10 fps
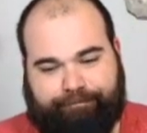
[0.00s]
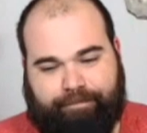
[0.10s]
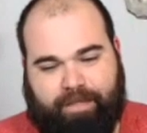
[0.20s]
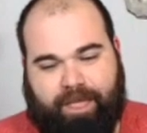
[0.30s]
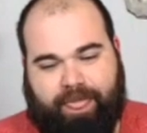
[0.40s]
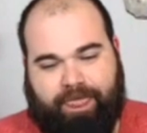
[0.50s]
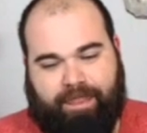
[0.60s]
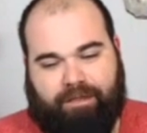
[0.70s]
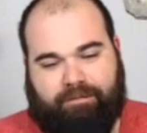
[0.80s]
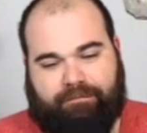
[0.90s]

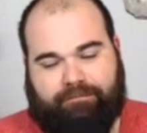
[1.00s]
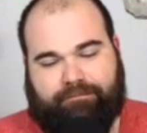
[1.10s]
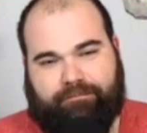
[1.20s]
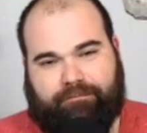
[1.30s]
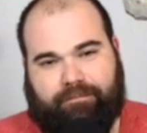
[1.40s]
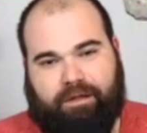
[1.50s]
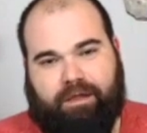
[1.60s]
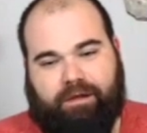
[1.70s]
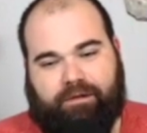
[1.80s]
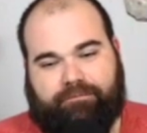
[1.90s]

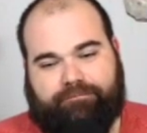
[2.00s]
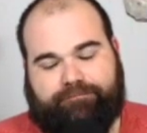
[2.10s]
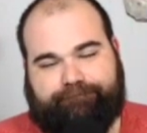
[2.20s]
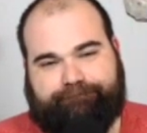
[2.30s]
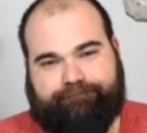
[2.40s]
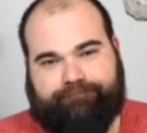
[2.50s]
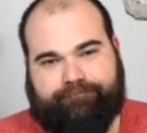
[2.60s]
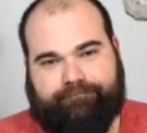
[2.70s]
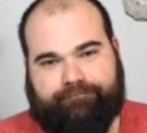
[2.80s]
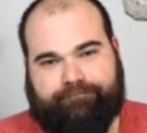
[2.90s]

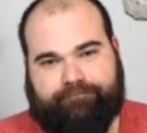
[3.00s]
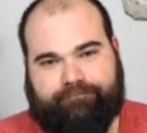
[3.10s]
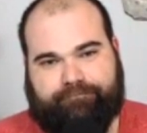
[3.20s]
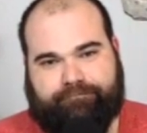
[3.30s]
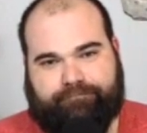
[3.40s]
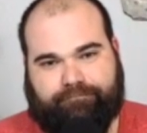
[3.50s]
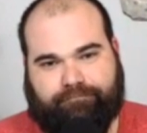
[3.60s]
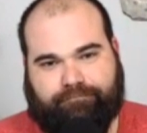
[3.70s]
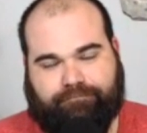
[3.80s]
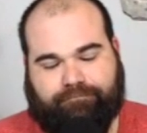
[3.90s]

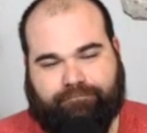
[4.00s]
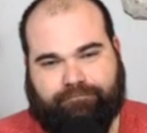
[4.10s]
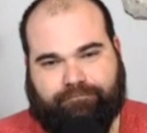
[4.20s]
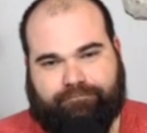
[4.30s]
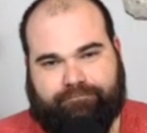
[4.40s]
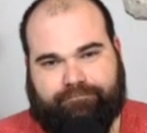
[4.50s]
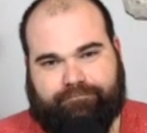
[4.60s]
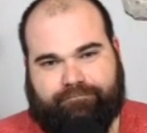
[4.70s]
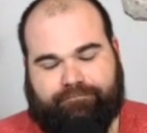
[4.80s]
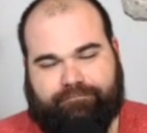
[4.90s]

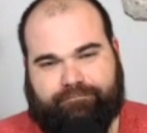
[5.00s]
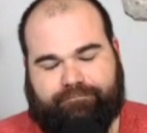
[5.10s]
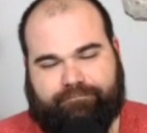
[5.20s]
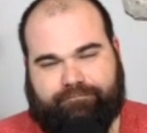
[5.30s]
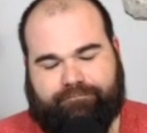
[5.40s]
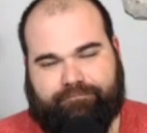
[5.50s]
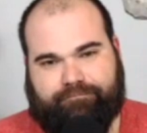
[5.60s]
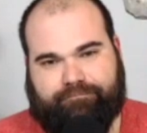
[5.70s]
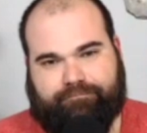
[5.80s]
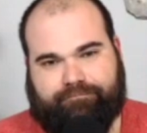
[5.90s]

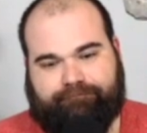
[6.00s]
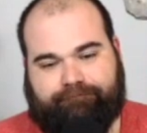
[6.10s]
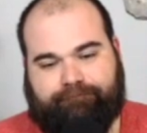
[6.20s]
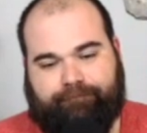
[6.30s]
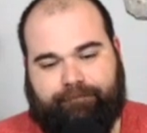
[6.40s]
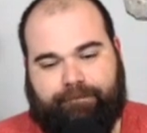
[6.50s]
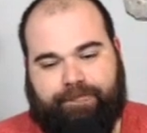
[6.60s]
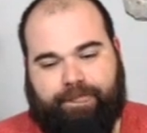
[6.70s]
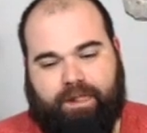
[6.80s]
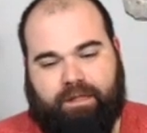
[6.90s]

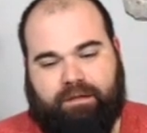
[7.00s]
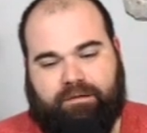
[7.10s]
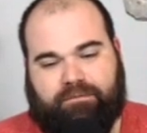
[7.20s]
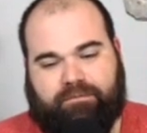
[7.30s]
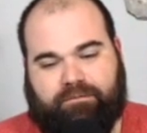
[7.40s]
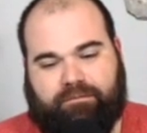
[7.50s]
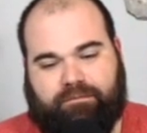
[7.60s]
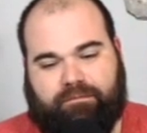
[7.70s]
The person shown says nothing.